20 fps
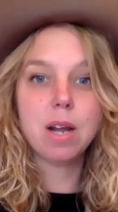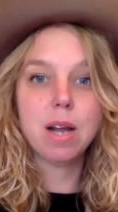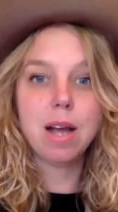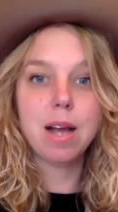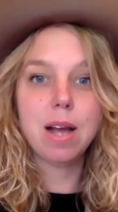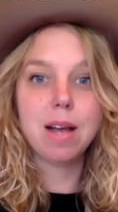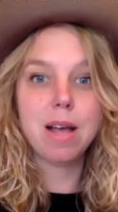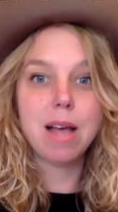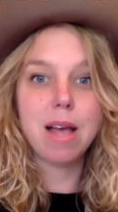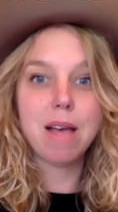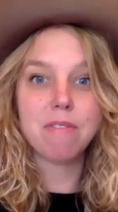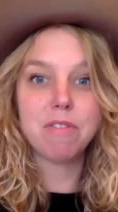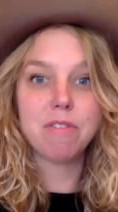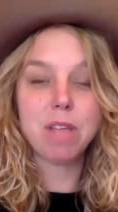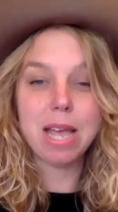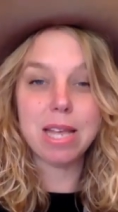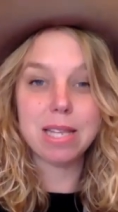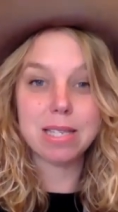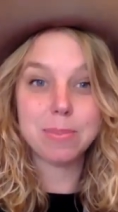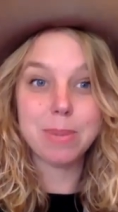uh, have
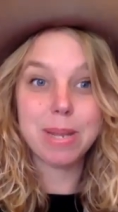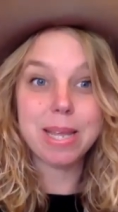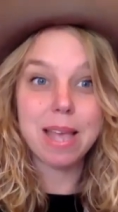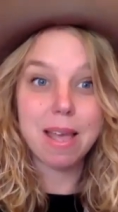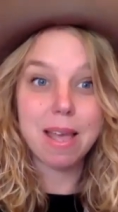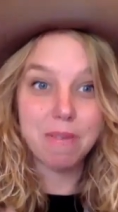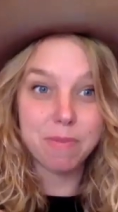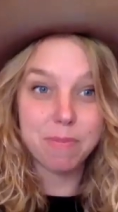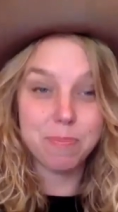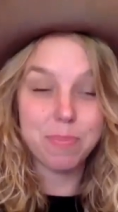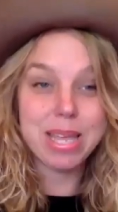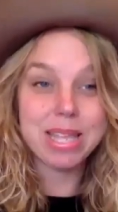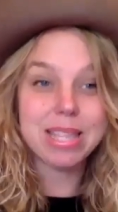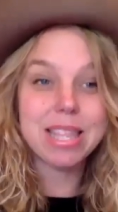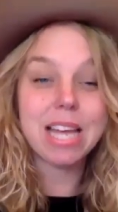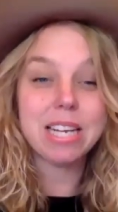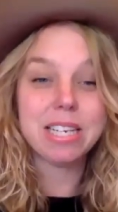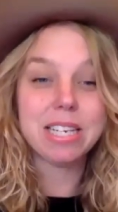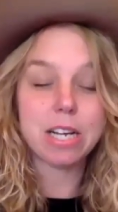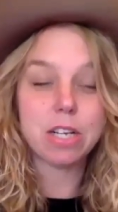has made have made
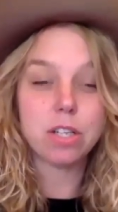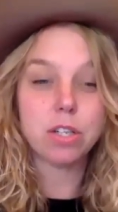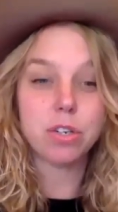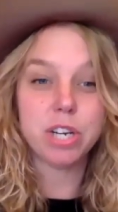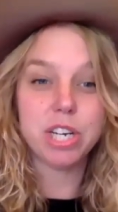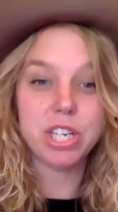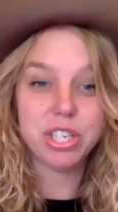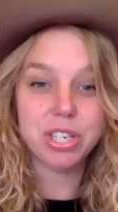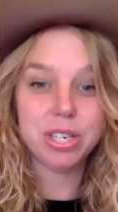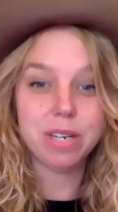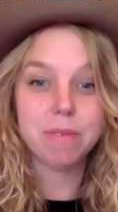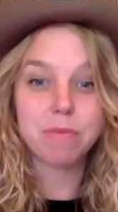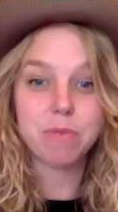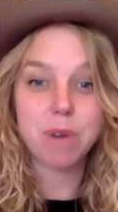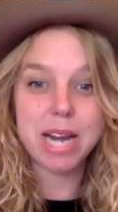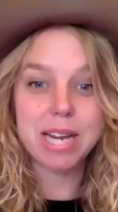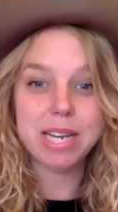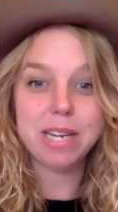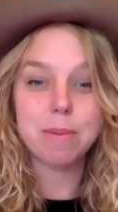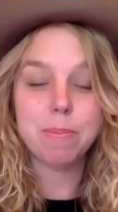that declaration of
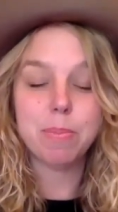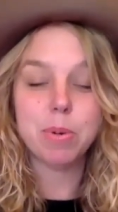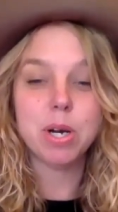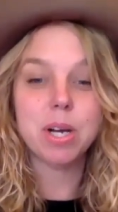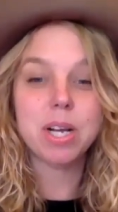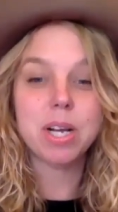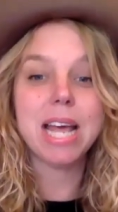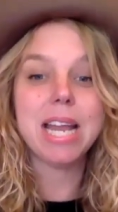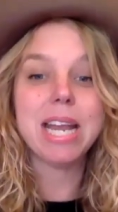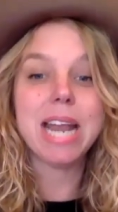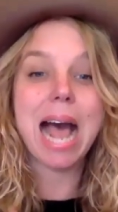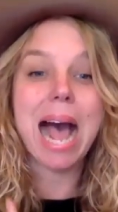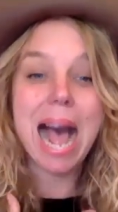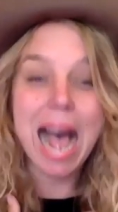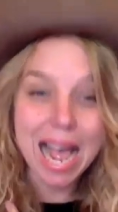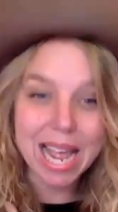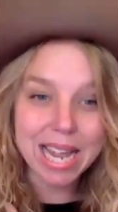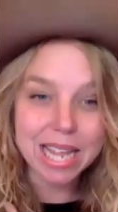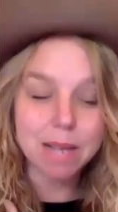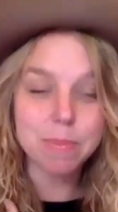writing a book, and
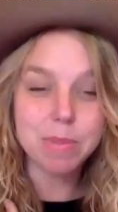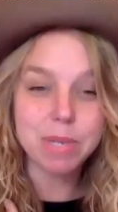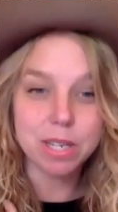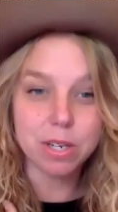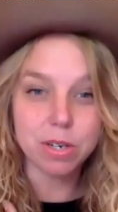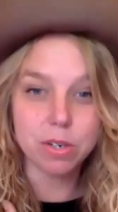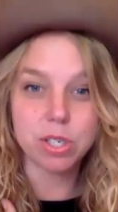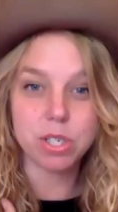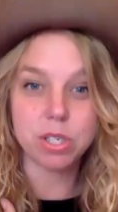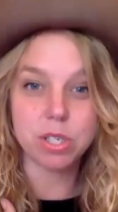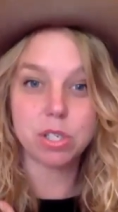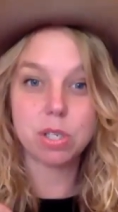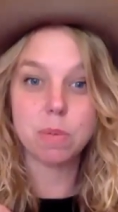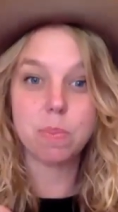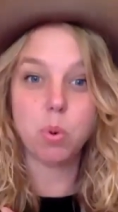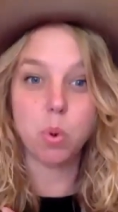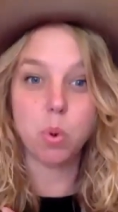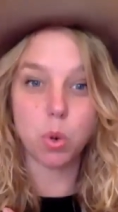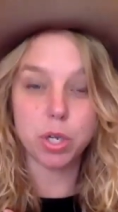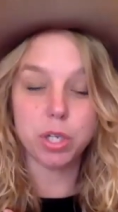I am here to
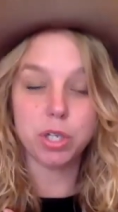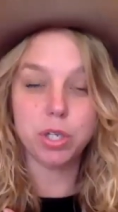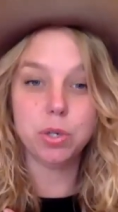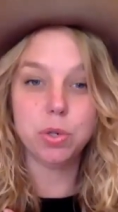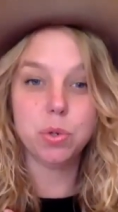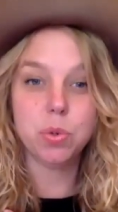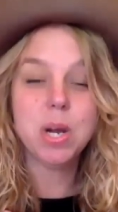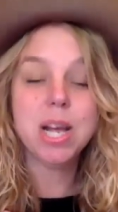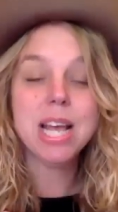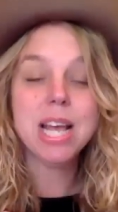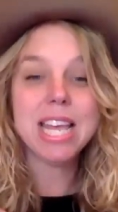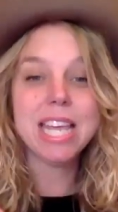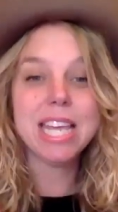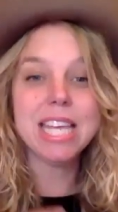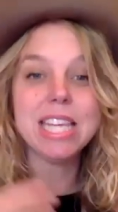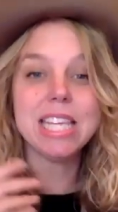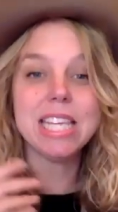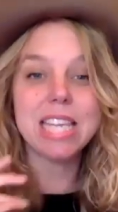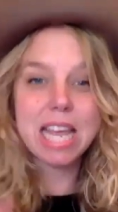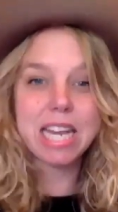support you
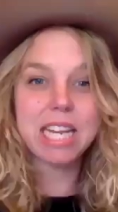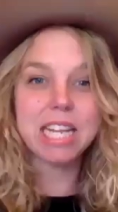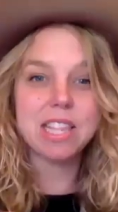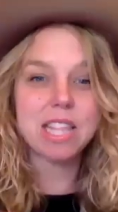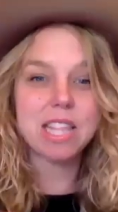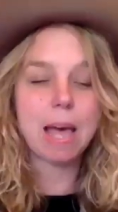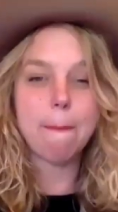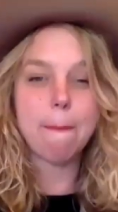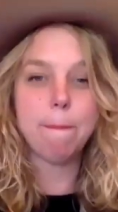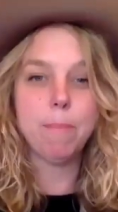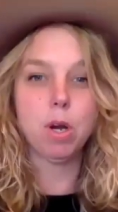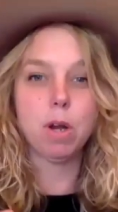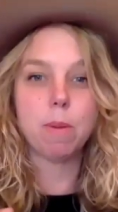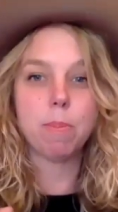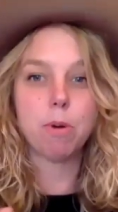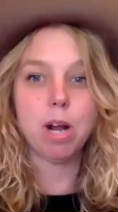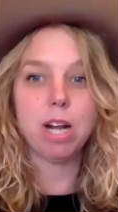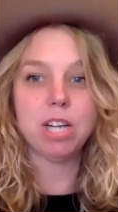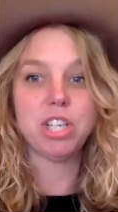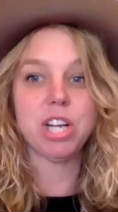in getting that book
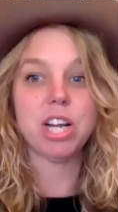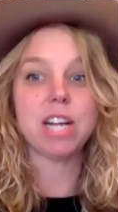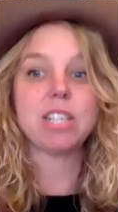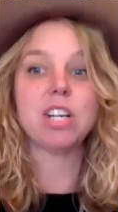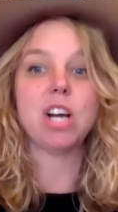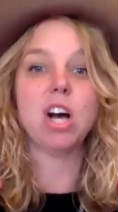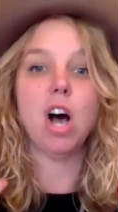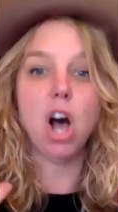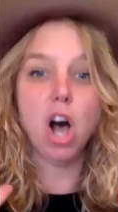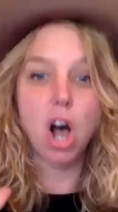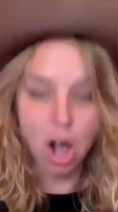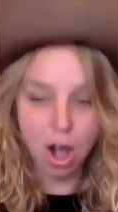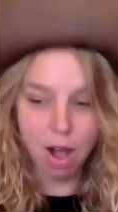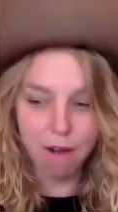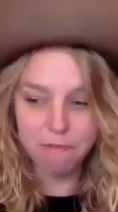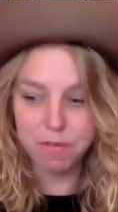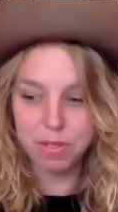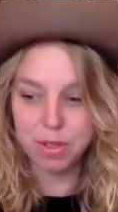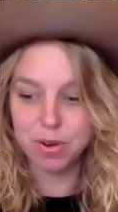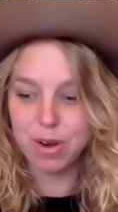project
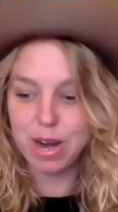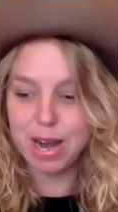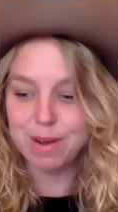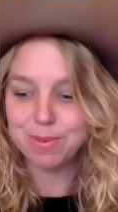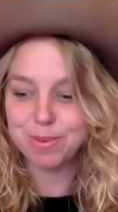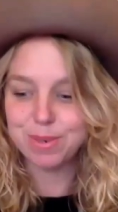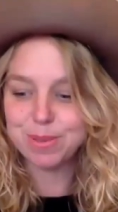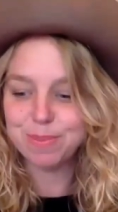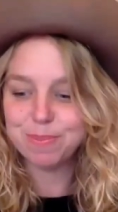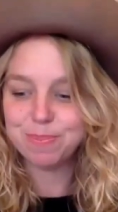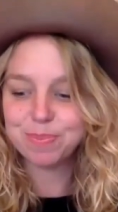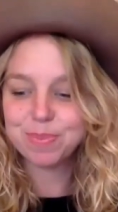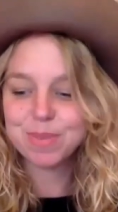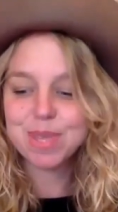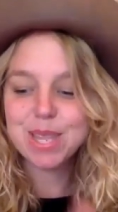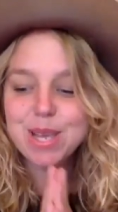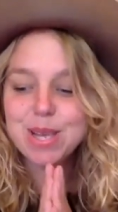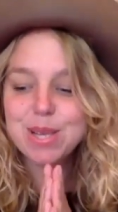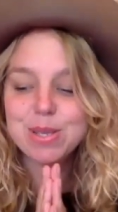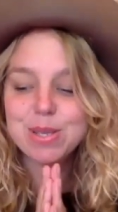off the ground.
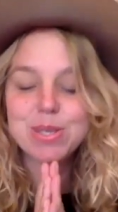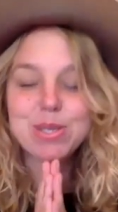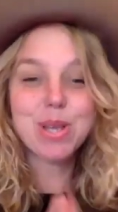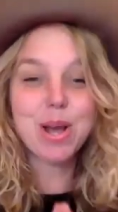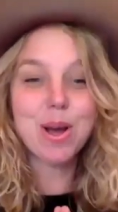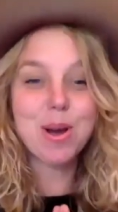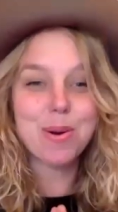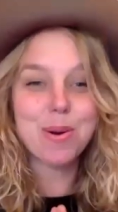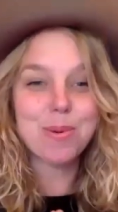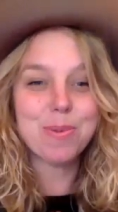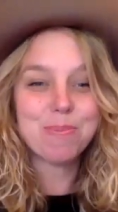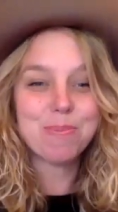So